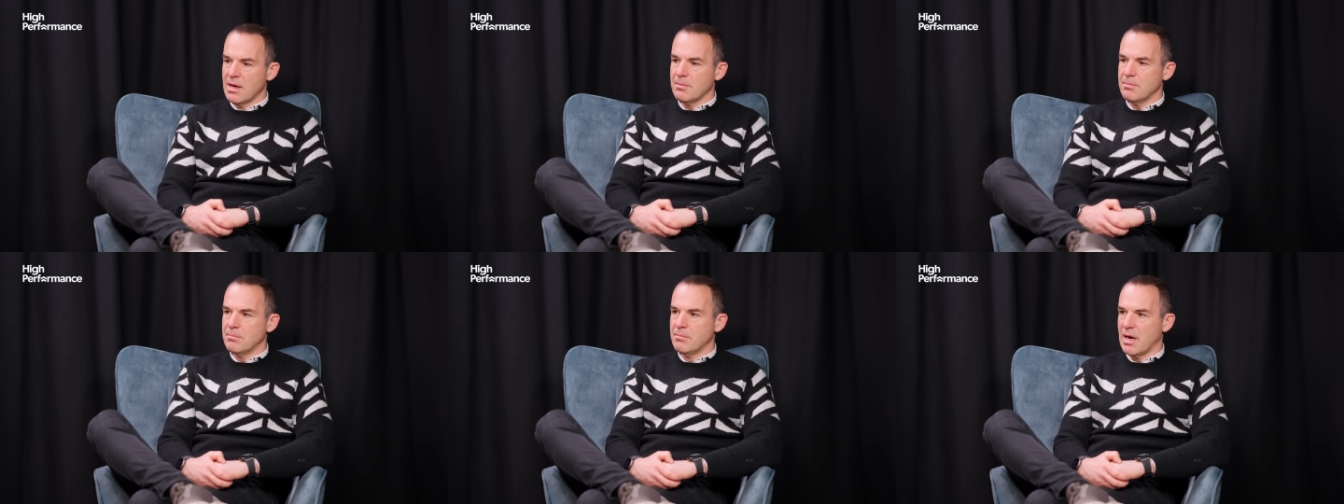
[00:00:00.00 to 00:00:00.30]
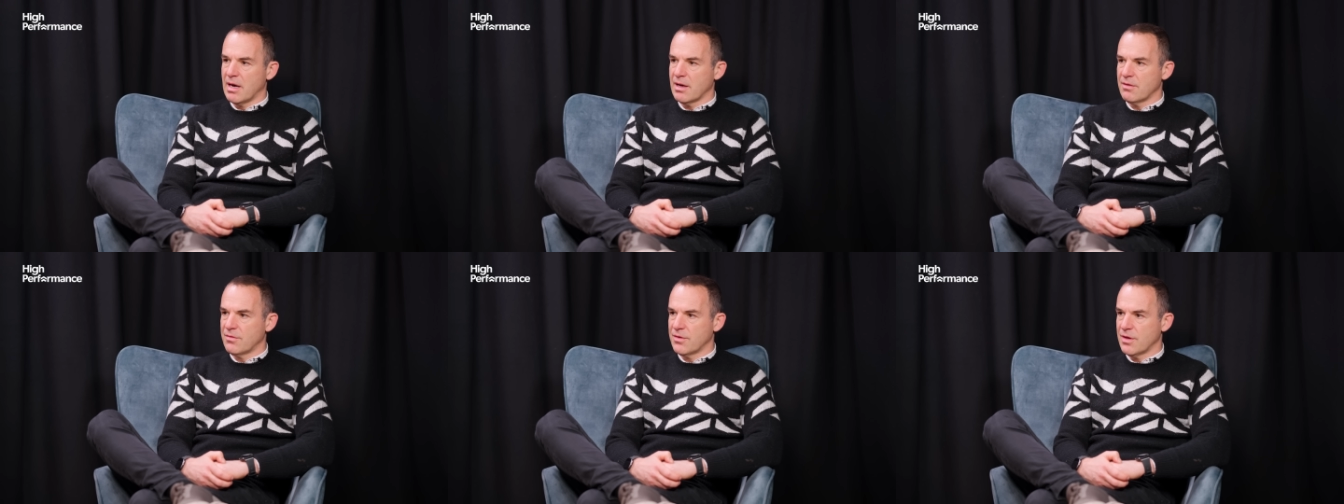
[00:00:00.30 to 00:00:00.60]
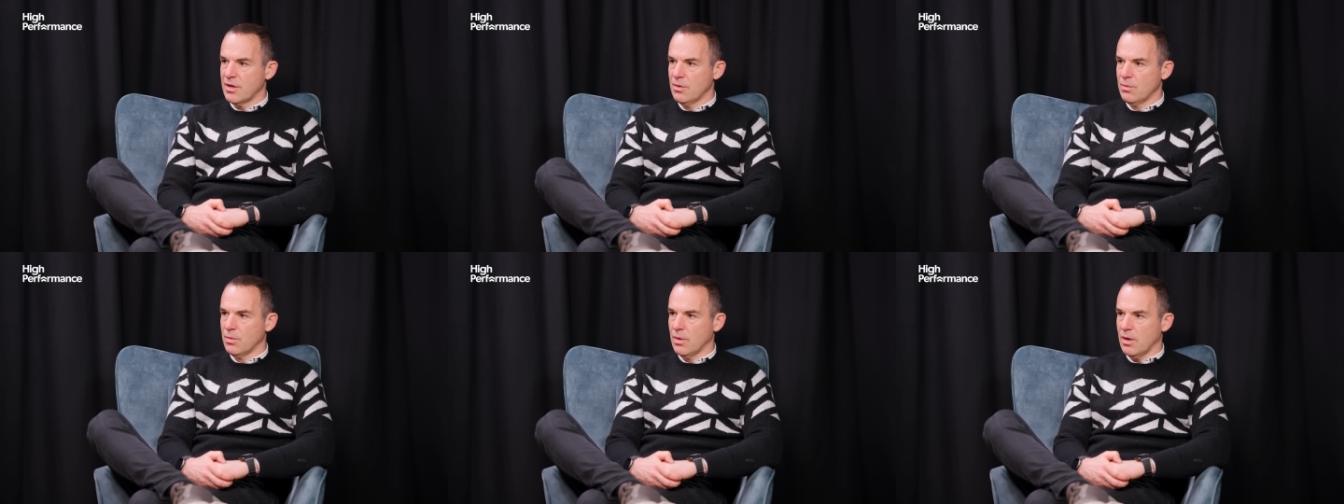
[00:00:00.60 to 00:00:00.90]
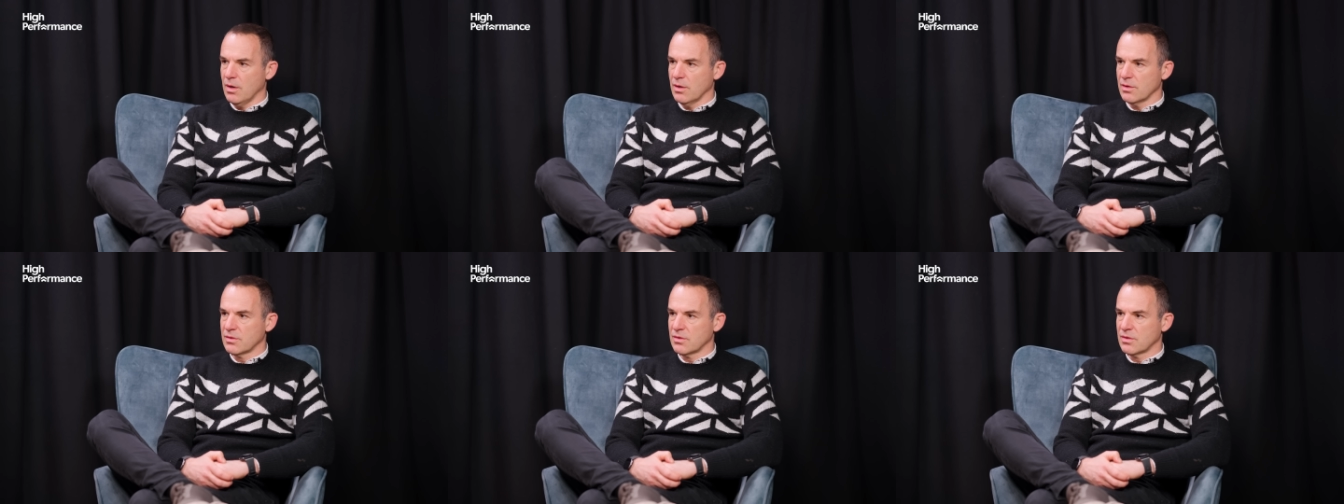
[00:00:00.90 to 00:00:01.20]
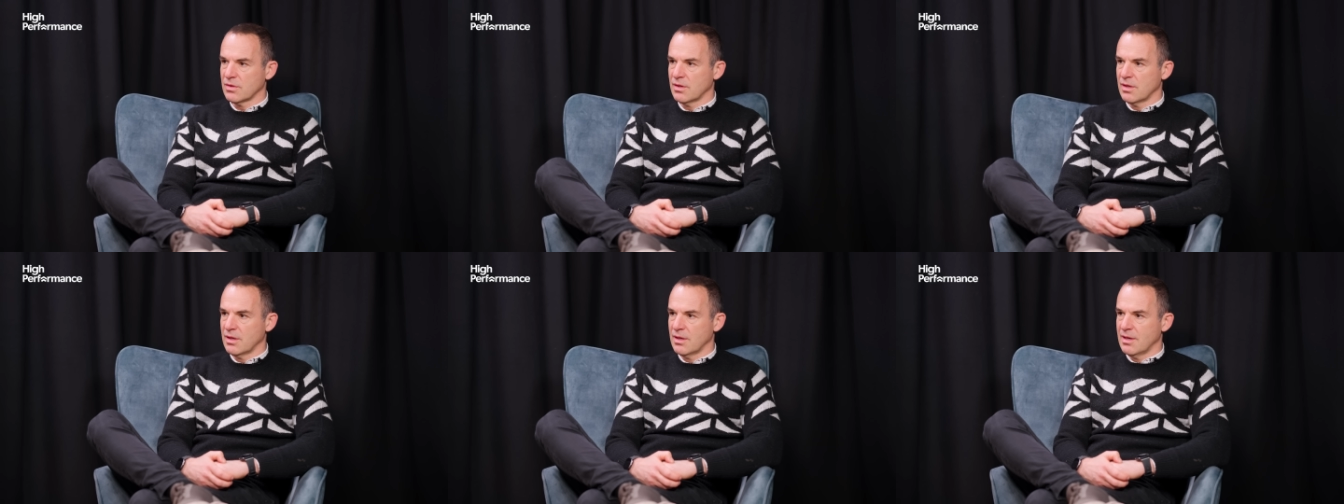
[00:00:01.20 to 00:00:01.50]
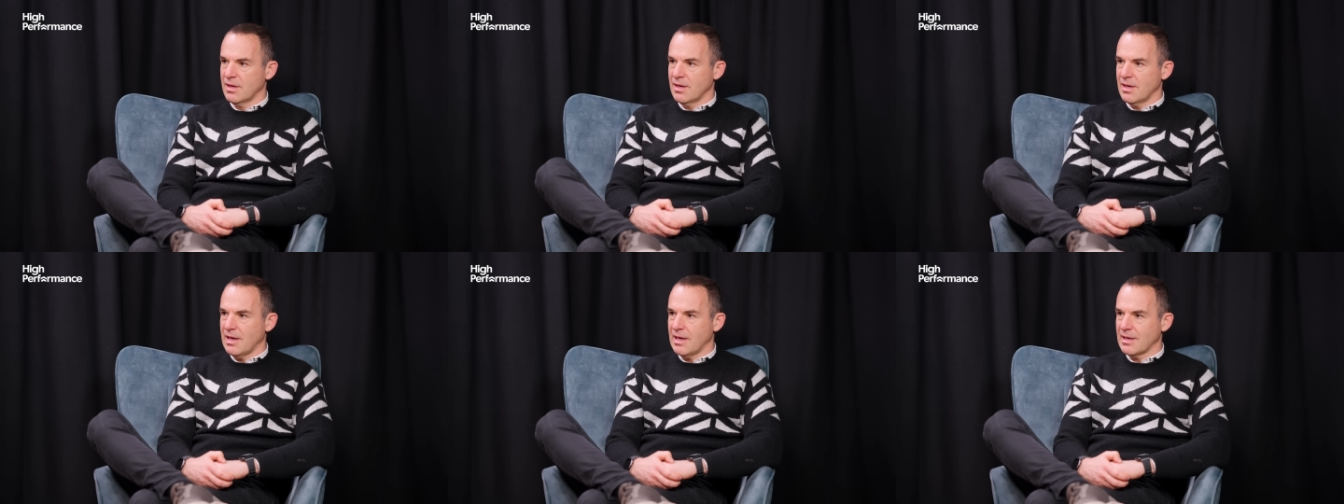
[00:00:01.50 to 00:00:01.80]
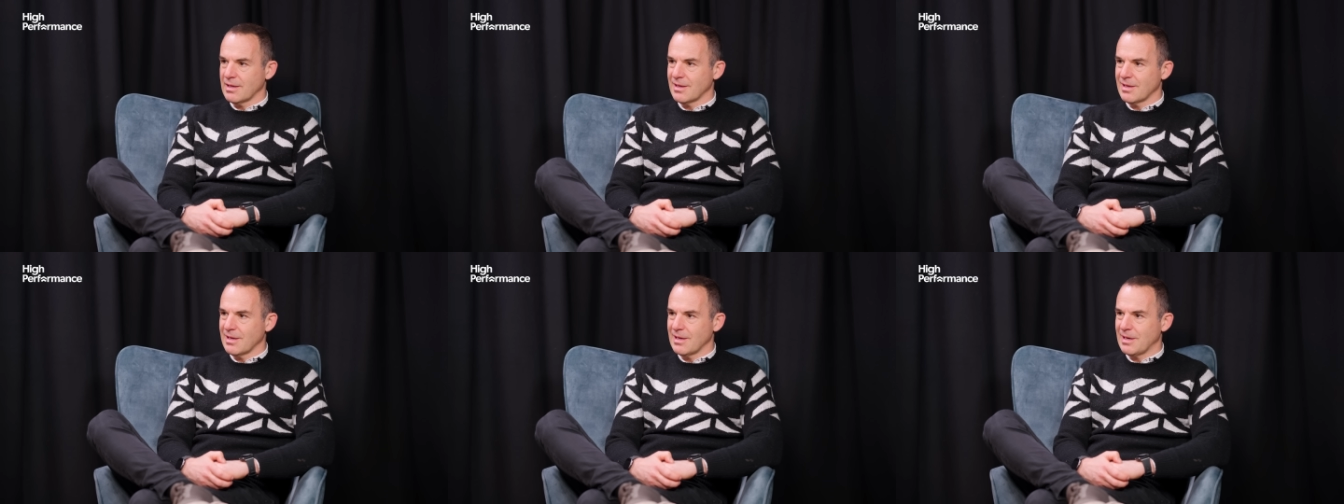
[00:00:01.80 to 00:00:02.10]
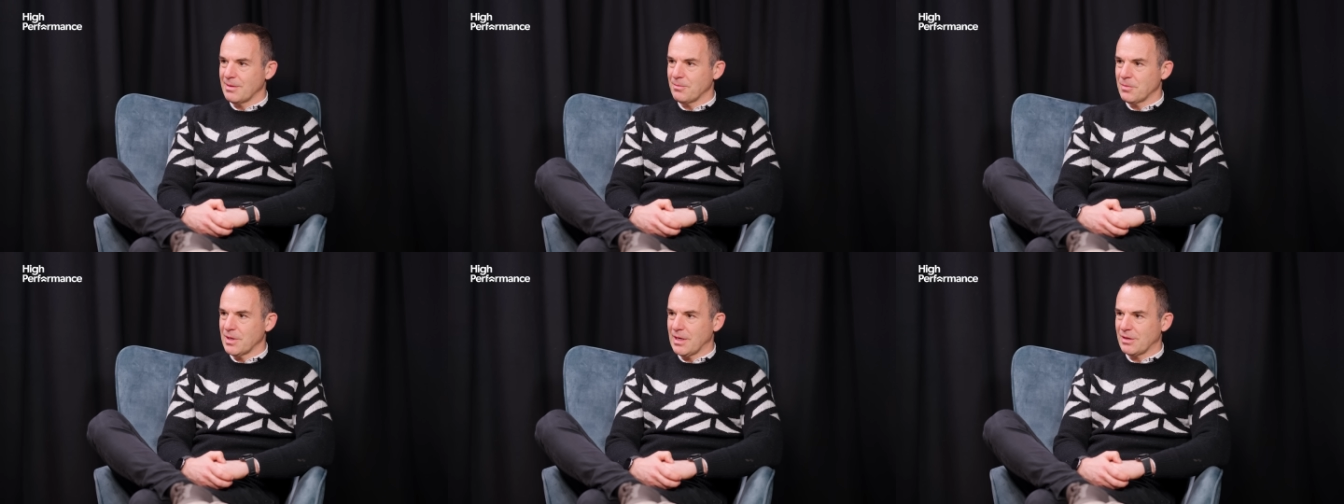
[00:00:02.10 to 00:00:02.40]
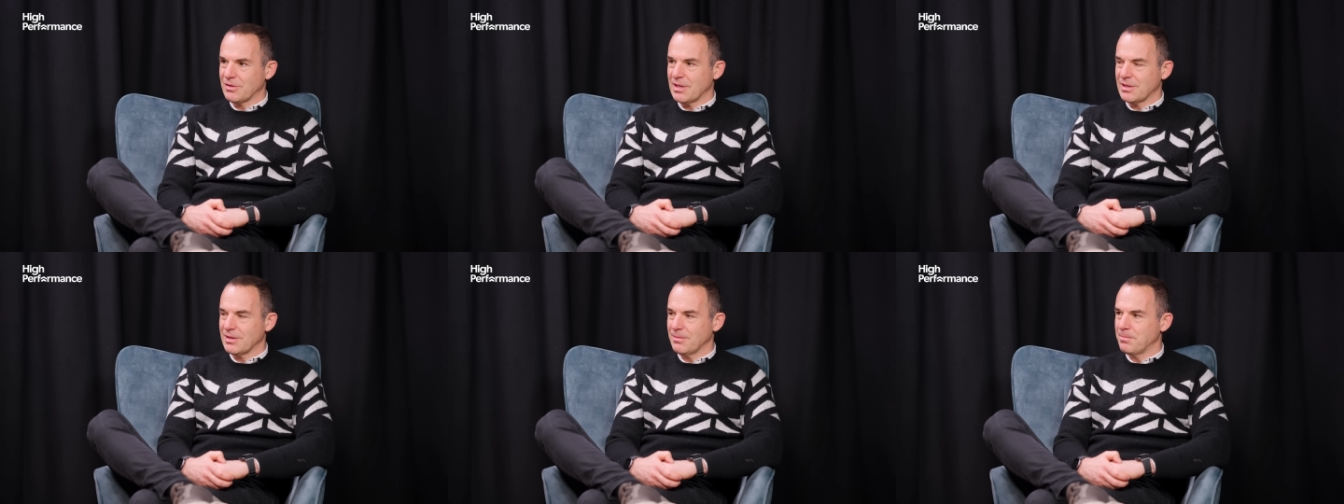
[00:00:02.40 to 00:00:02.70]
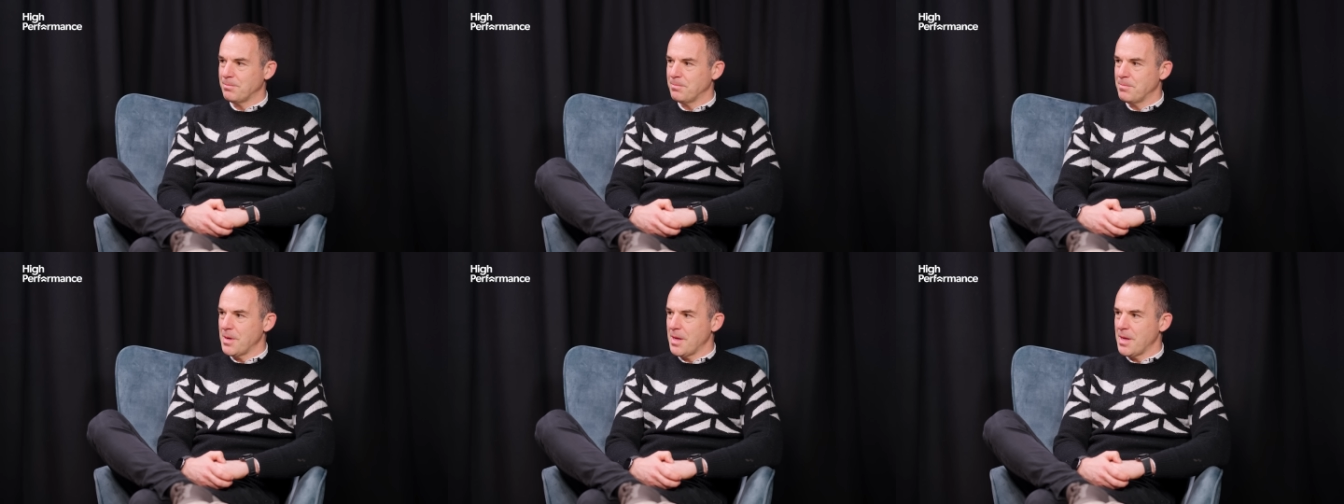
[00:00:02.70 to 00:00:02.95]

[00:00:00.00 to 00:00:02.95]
my view was, and we actually had